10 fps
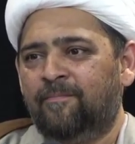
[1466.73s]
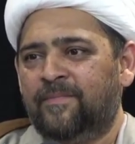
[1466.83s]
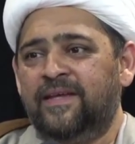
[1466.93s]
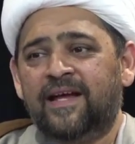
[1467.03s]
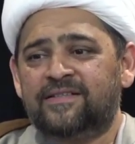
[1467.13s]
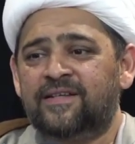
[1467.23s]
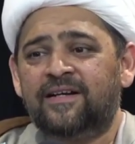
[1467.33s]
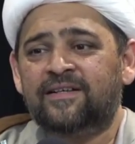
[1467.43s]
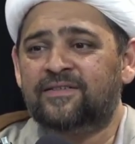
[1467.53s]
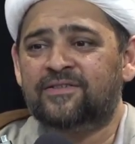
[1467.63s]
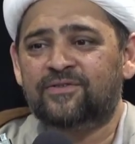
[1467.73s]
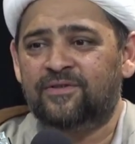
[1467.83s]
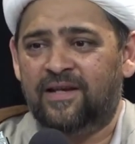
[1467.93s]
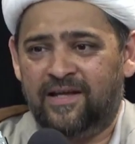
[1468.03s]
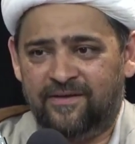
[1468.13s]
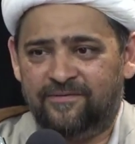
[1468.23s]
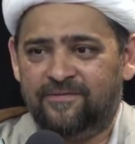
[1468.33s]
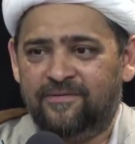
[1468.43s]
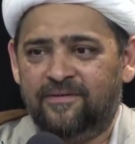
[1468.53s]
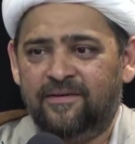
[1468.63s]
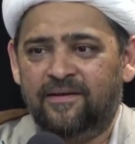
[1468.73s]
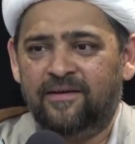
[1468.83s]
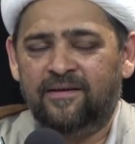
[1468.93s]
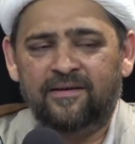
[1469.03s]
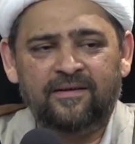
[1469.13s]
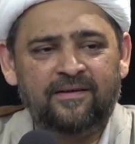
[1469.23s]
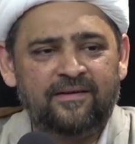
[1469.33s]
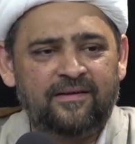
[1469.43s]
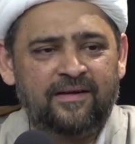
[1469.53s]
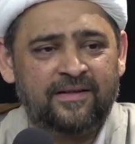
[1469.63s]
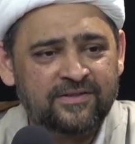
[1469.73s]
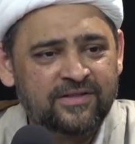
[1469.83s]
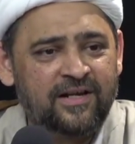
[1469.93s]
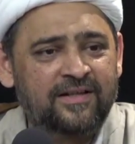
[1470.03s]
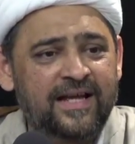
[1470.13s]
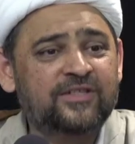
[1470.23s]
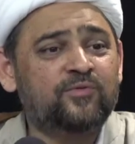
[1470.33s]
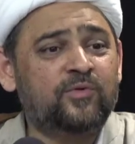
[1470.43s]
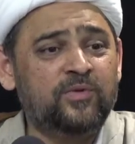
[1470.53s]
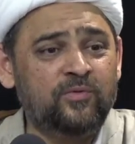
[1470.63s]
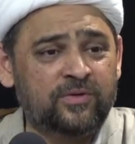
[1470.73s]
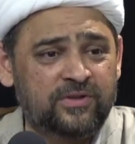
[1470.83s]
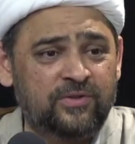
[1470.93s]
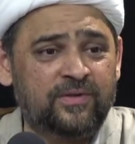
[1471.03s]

He has not understood life. And inshallah, that's what we want to do.